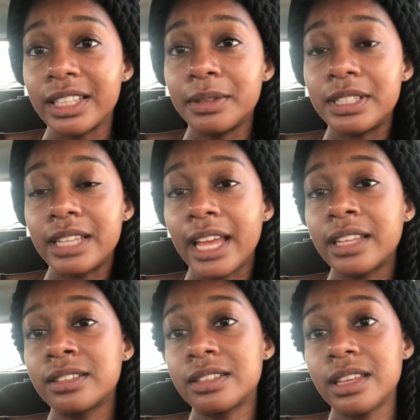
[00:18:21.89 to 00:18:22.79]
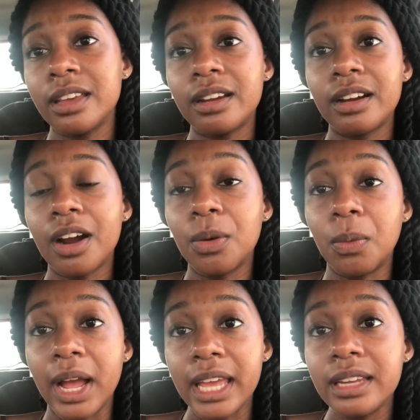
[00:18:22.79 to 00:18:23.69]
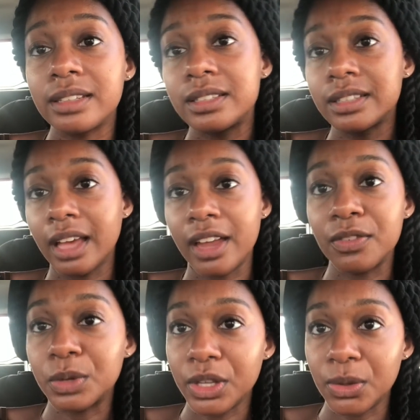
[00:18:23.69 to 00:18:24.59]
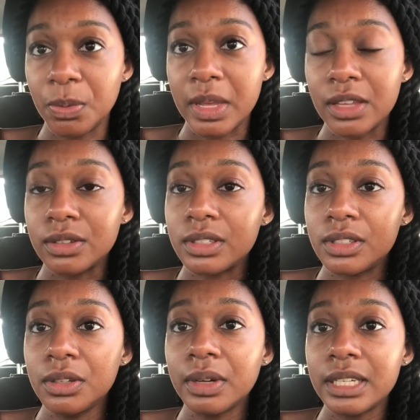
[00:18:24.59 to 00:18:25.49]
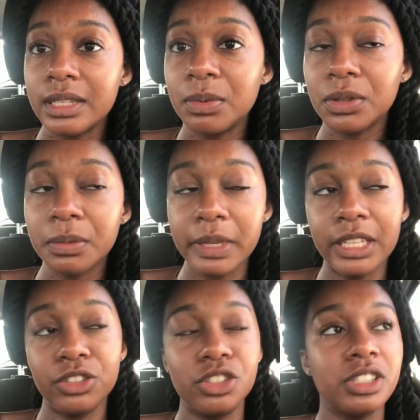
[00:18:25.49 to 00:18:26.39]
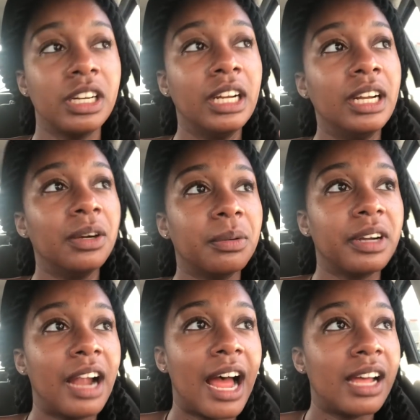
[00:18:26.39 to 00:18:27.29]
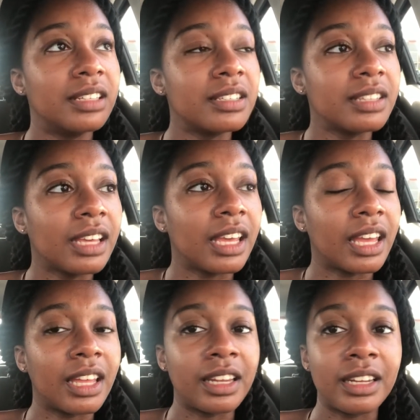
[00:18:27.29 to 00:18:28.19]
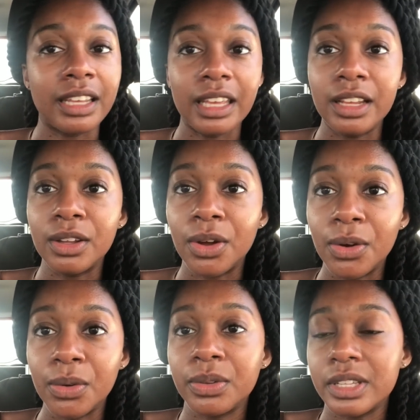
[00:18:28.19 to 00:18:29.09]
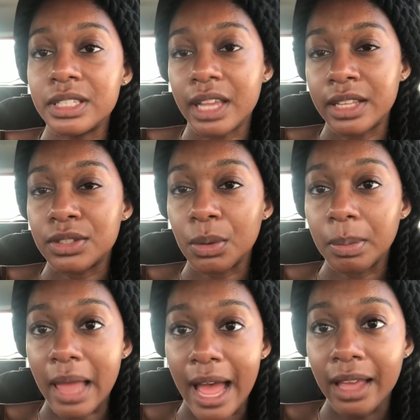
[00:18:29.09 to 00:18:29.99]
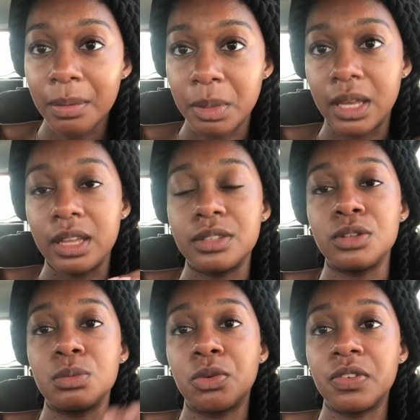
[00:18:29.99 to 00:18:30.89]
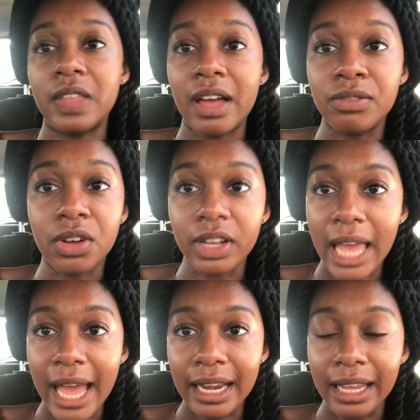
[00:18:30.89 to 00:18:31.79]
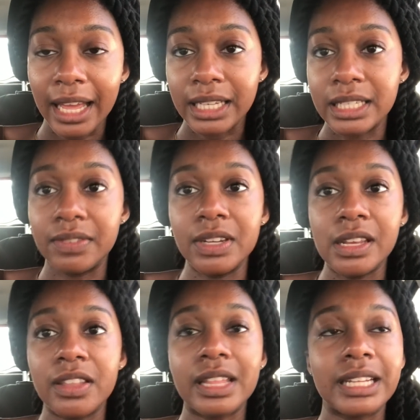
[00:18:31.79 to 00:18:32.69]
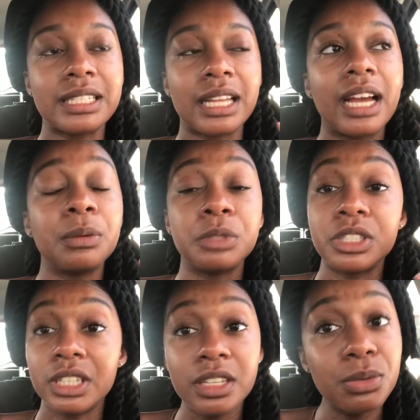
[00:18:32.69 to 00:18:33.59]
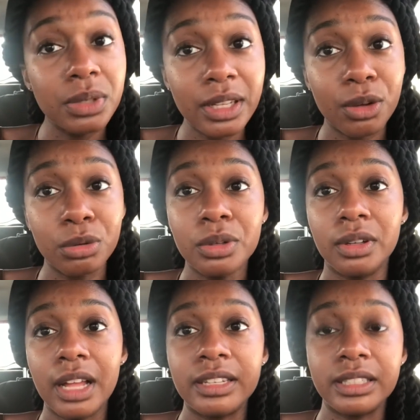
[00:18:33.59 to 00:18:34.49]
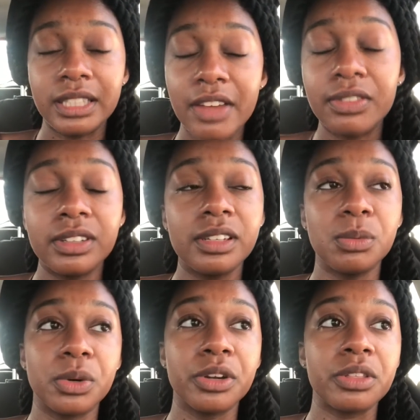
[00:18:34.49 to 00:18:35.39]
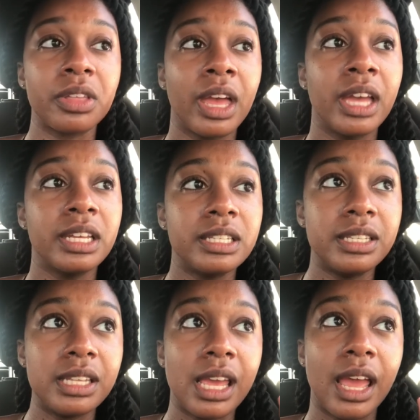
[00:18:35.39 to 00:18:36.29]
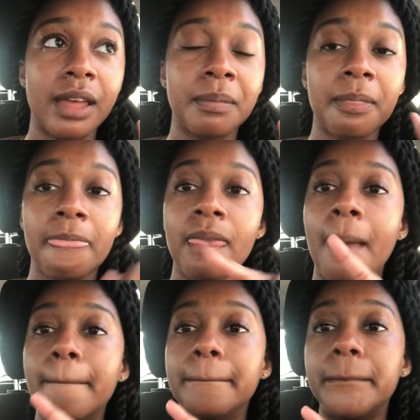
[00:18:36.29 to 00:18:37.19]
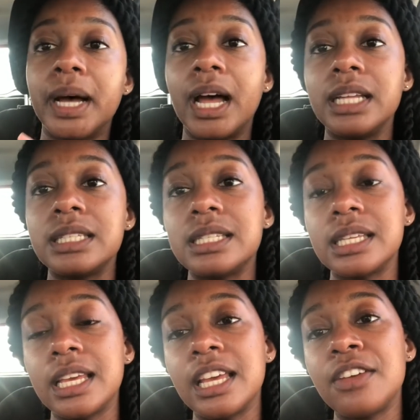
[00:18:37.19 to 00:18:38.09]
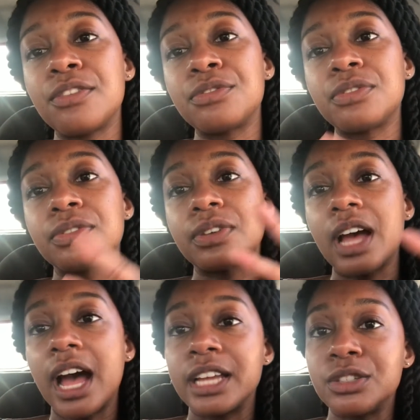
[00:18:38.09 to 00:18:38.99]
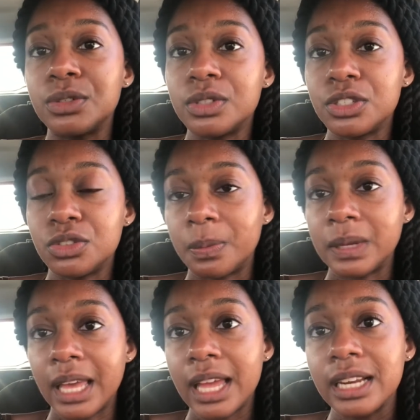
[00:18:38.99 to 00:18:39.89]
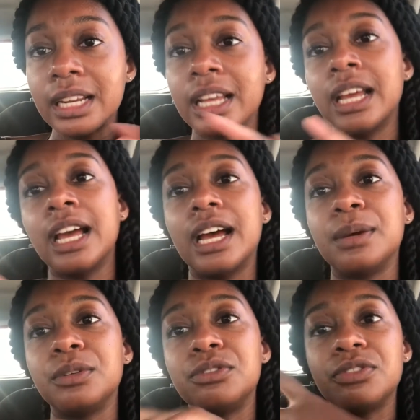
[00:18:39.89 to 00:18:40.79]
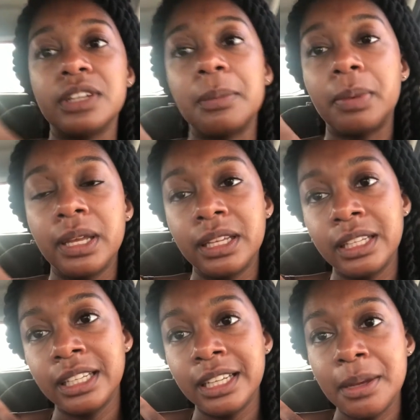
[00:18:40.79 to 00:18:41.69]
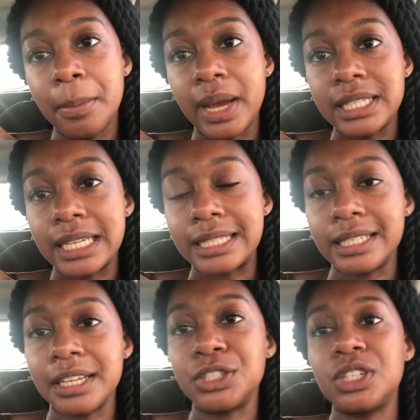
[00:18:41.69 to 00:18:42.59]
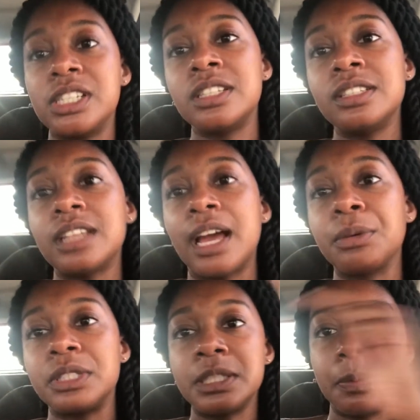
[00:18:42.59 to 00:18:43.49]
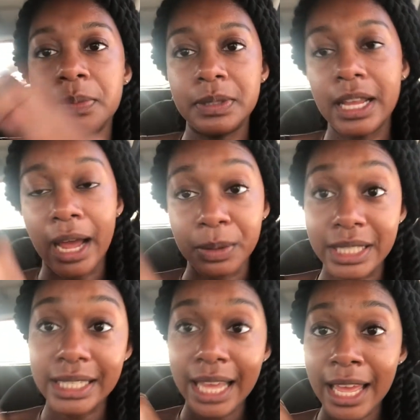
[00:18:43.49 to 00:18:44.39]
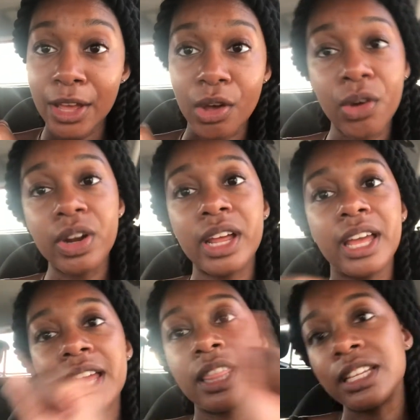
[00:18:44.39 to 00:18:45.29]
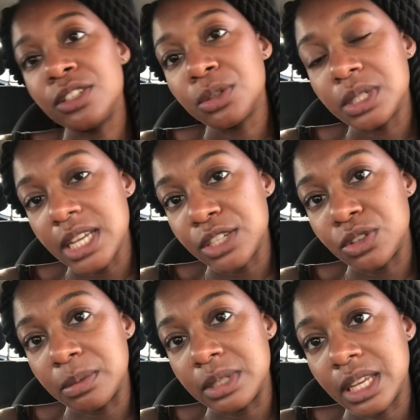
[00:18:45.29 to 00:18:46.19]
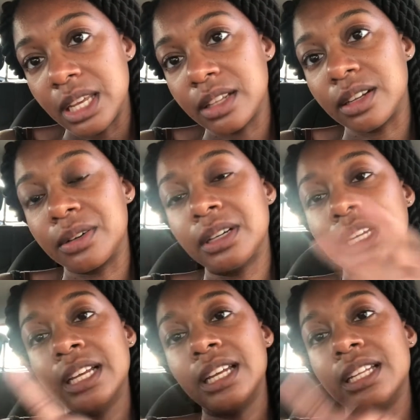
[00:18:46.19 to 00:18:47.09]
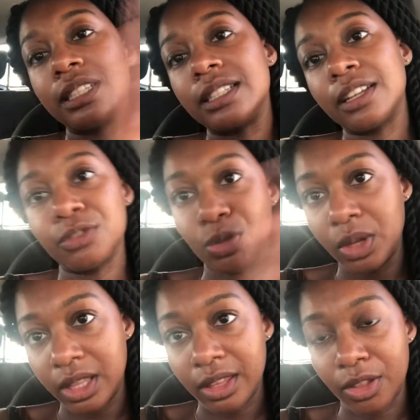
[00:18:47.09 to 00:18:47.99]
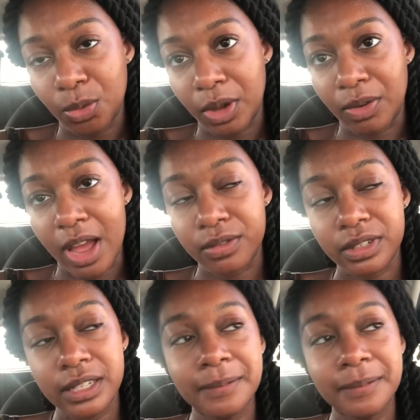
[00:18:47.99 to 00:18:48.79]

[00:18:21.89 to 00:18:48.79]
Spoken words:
The sands here are white. It's kind of what you'd be used to at a typical beach, whereas in Hilo the sands are black because there's more of that volcanic activity on that side, which is really cool and definitely worth seeing. But if I do this trip again, I would flip my destinations. I would stay in Kona and then do a day trip to Hilo instead of doing it the other way around.